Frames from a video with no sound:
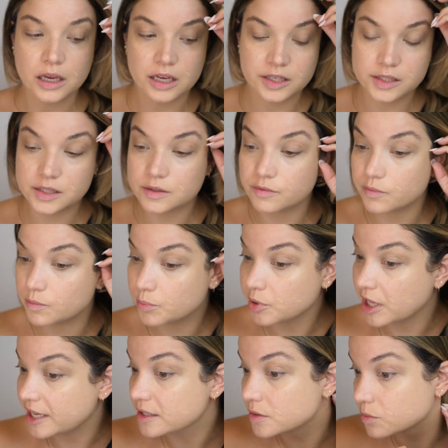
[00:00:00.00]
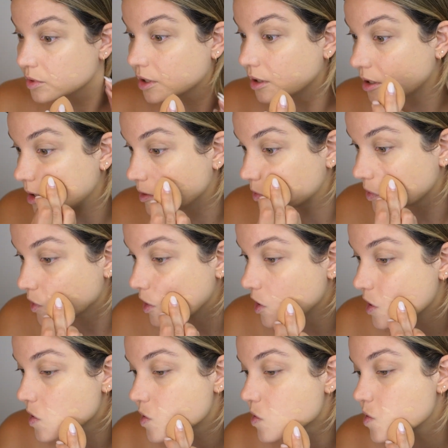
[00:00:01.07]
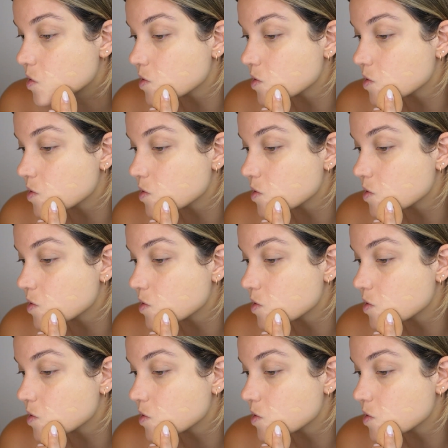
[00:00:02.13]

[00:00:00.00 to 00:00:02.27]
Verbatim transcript: It blends really easily.